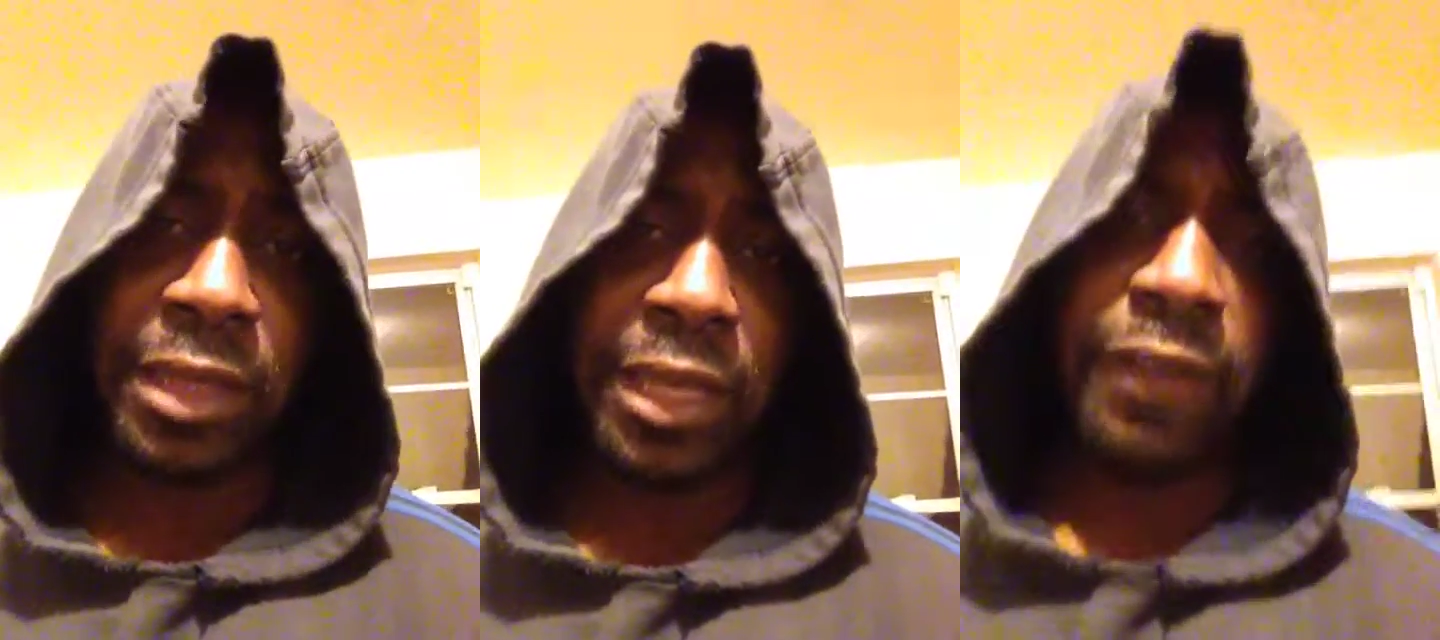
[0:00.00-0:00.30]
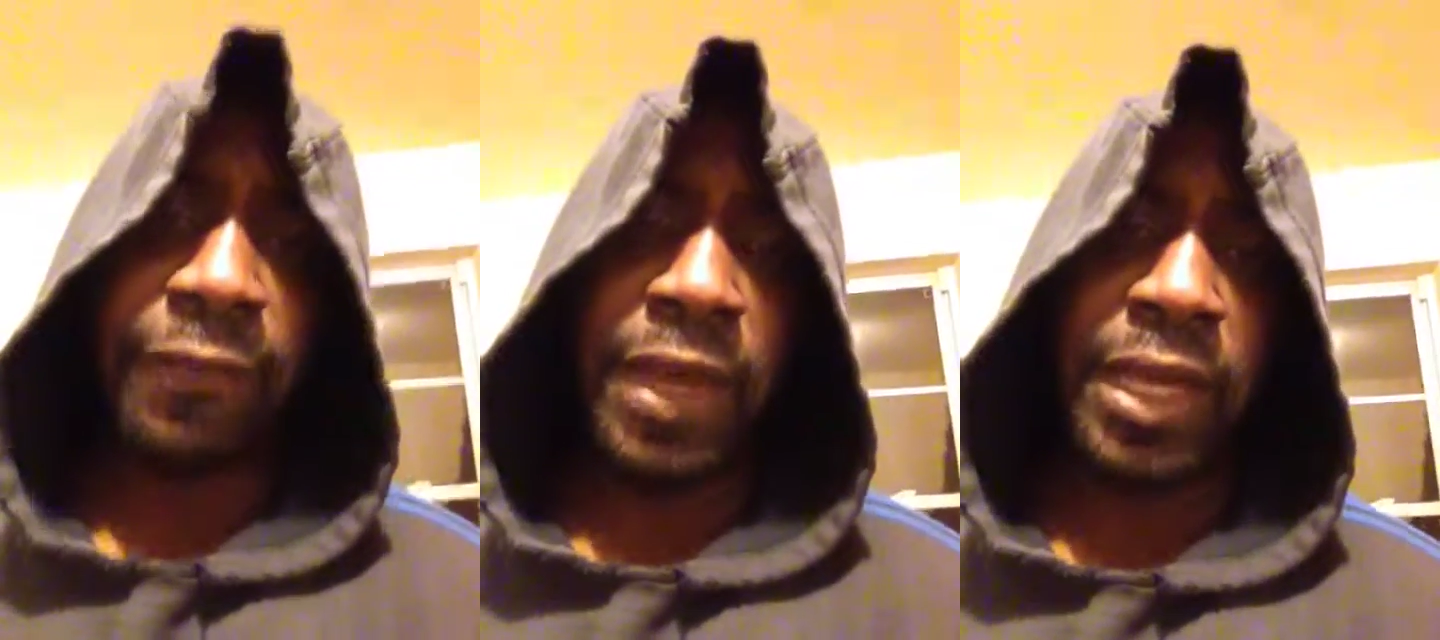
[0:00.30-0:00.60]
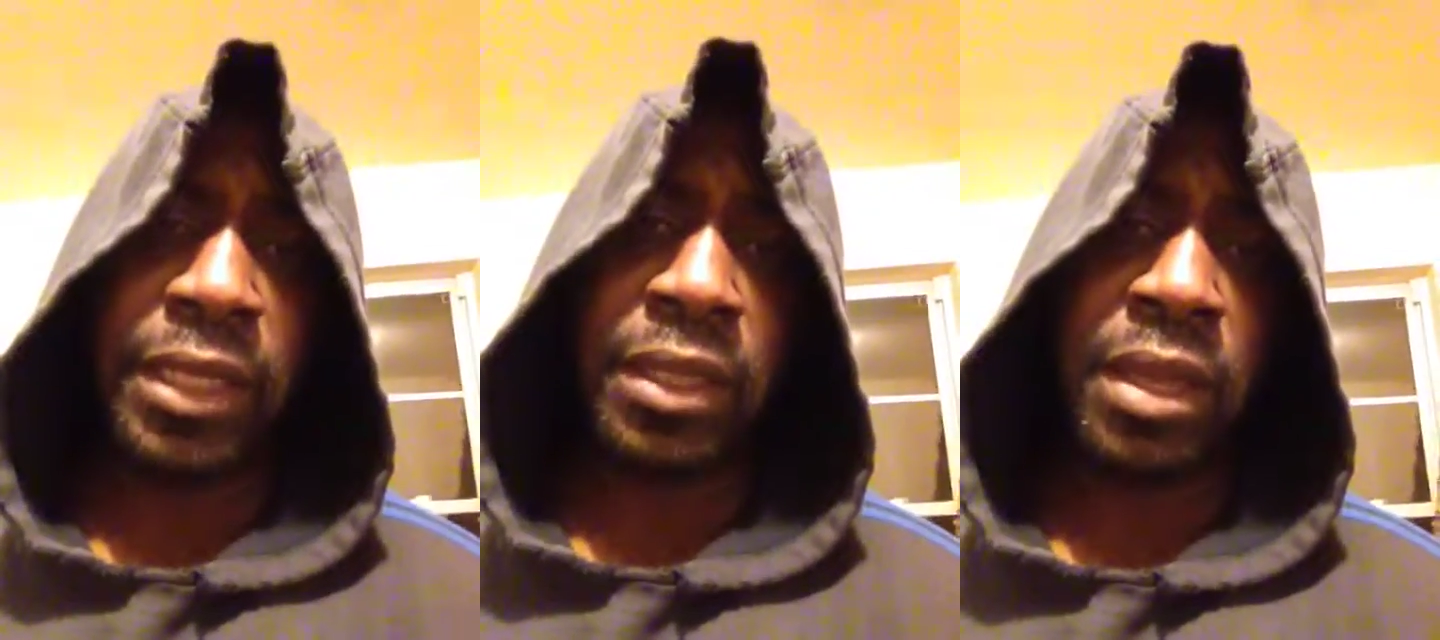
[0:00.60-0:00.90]
that
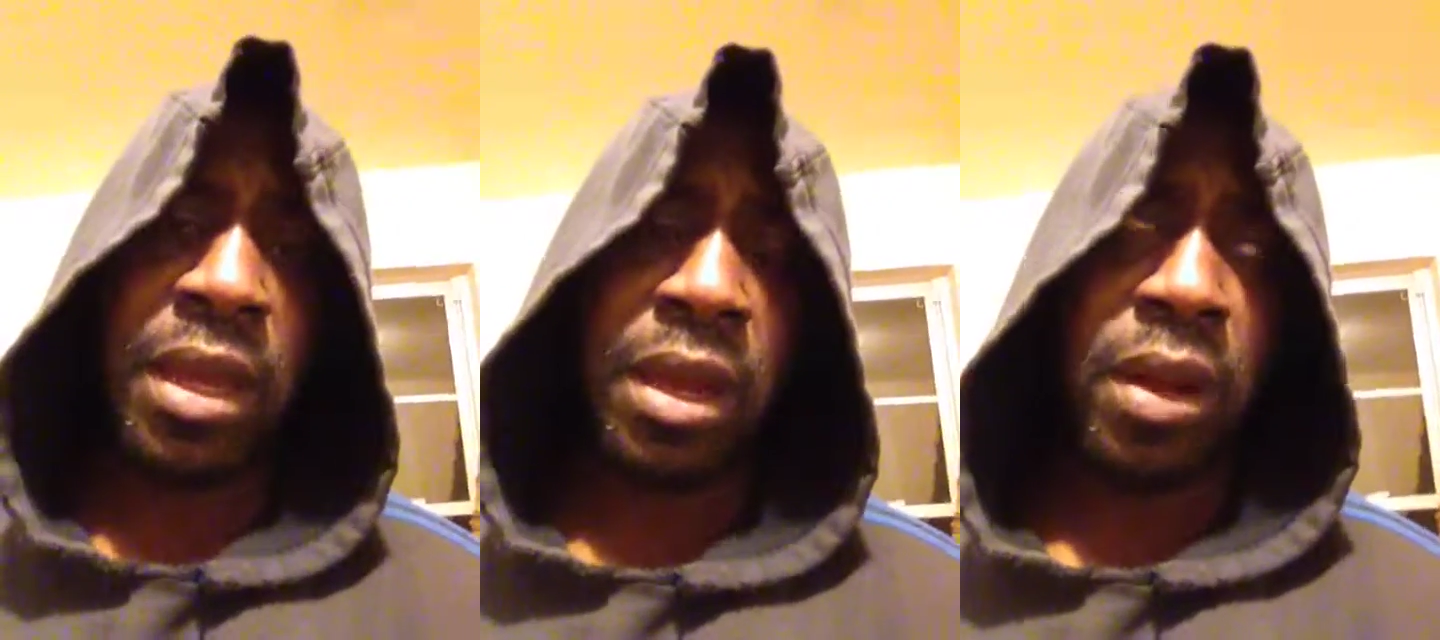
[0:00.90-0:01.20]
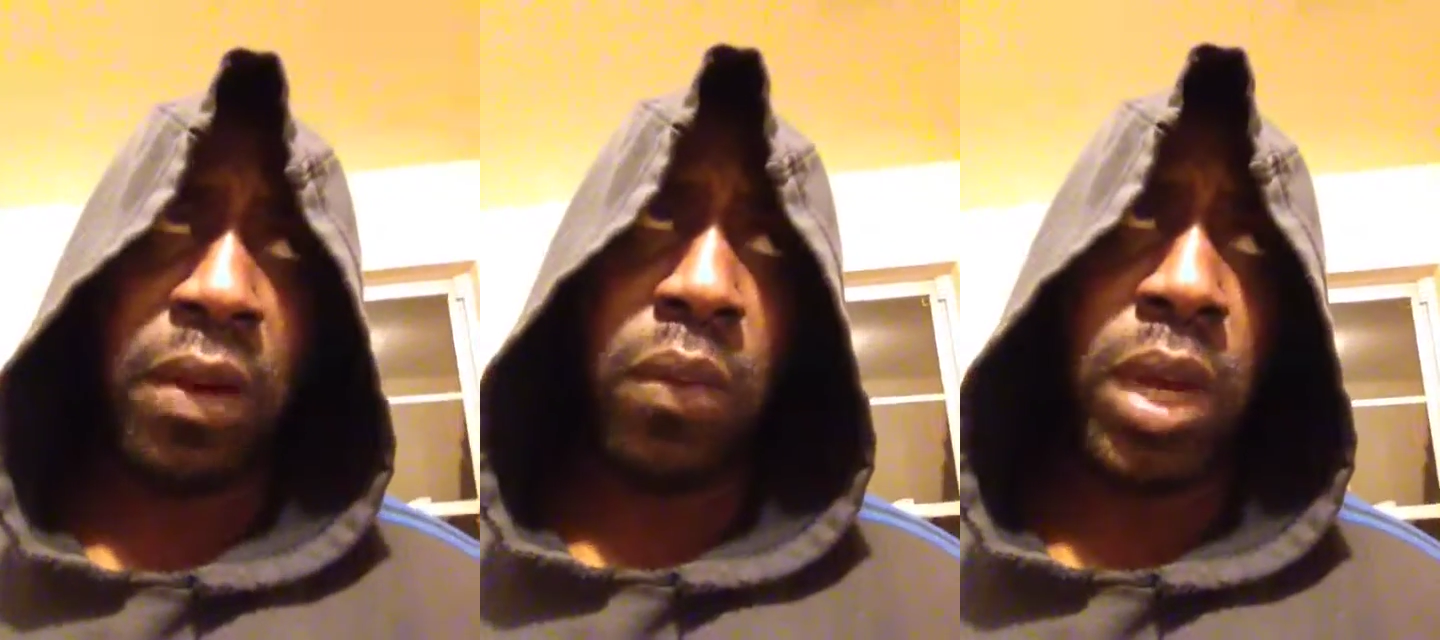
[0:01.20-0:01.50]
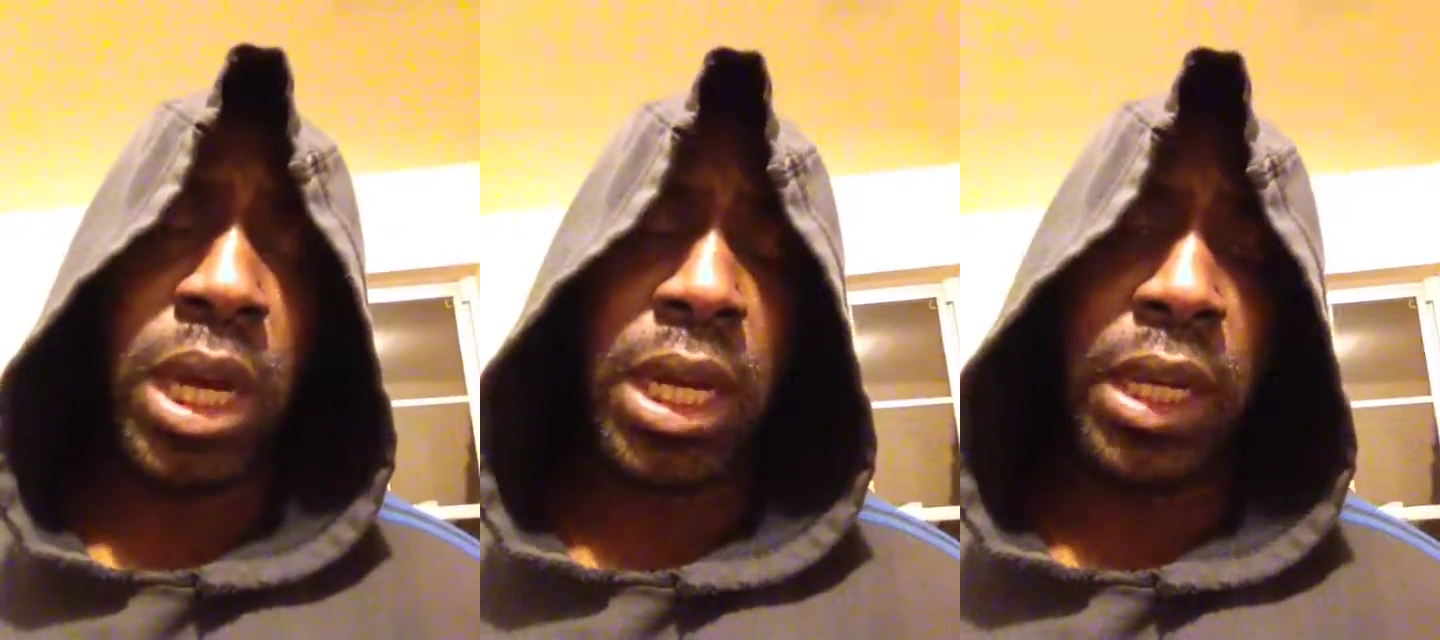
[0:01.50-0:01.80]
effect,
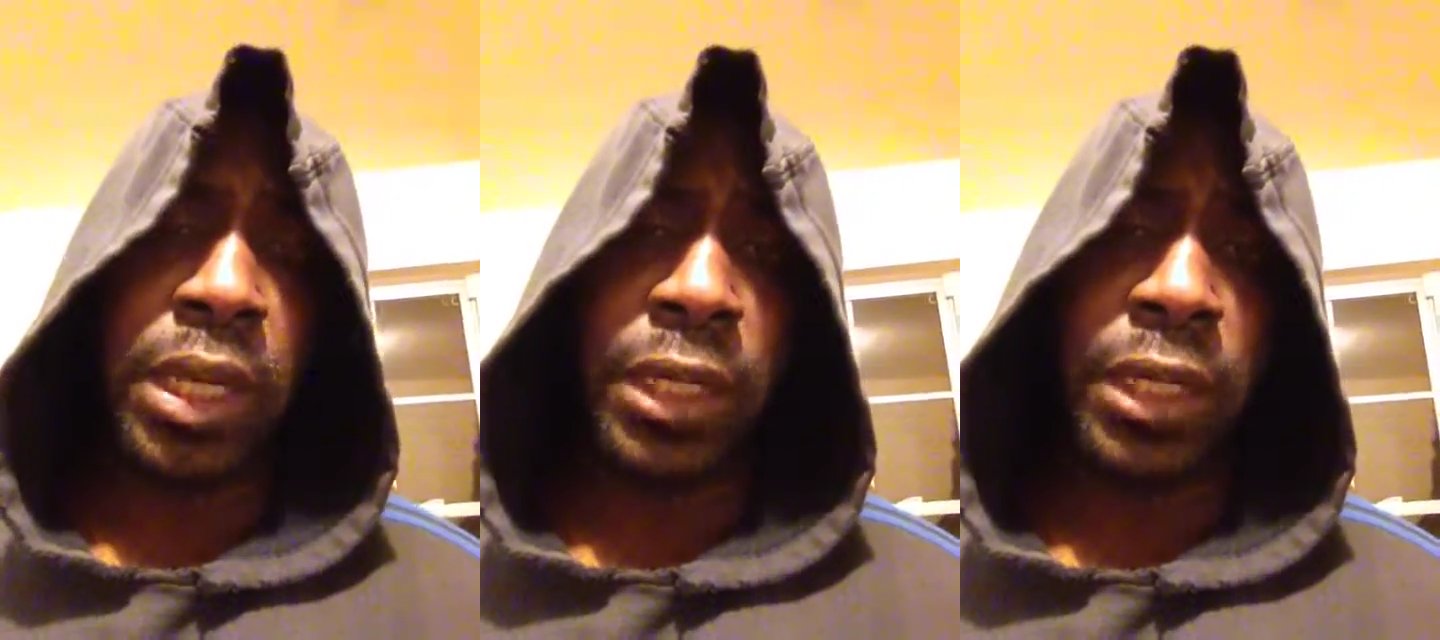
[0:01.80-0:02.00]
where